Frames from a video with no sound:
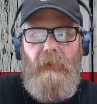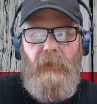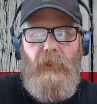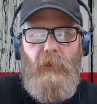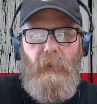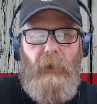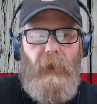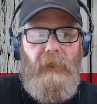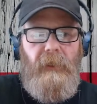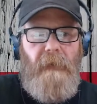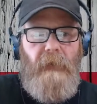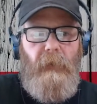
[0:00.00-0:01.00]
your boss
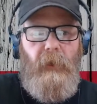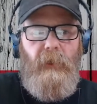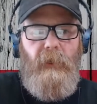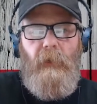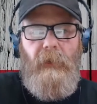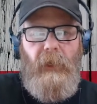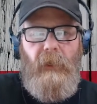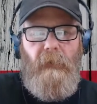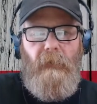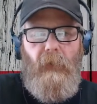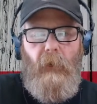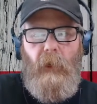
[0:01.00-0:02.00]
have a beer too, or thinking
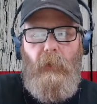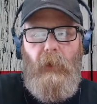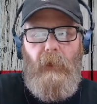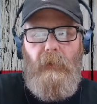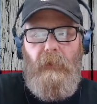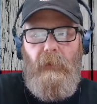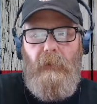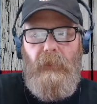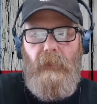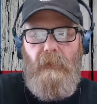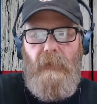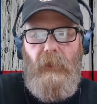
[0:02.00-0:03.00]
of growing one?
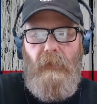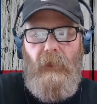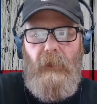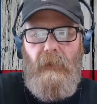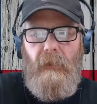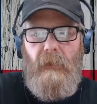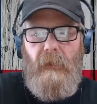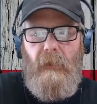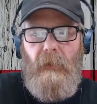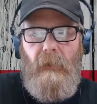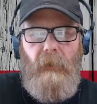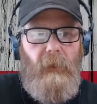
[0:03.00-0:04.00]
Just curious.
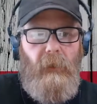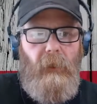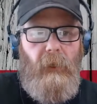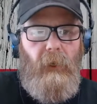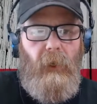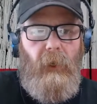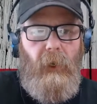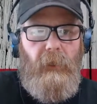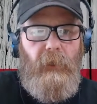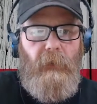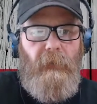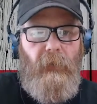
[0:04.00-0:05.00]

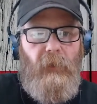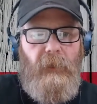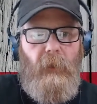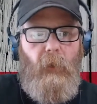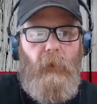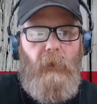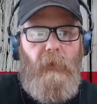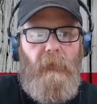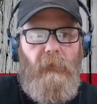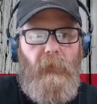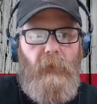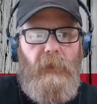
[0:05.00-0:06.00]
Your first order of
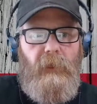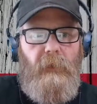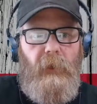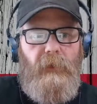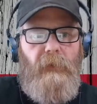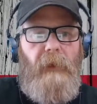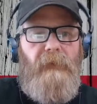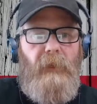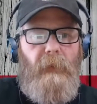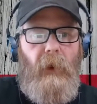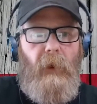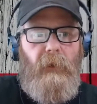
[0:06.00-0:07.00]
Ferocious beer arrives
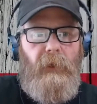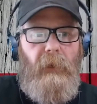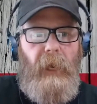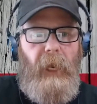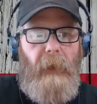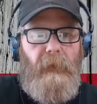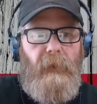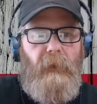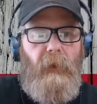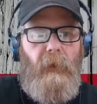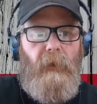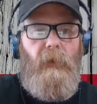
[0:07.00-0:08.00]
tomorrow. You're amped.
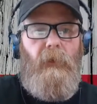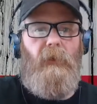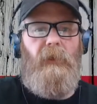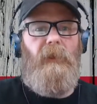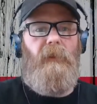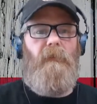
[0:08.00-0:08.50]
Oh, cool. You got the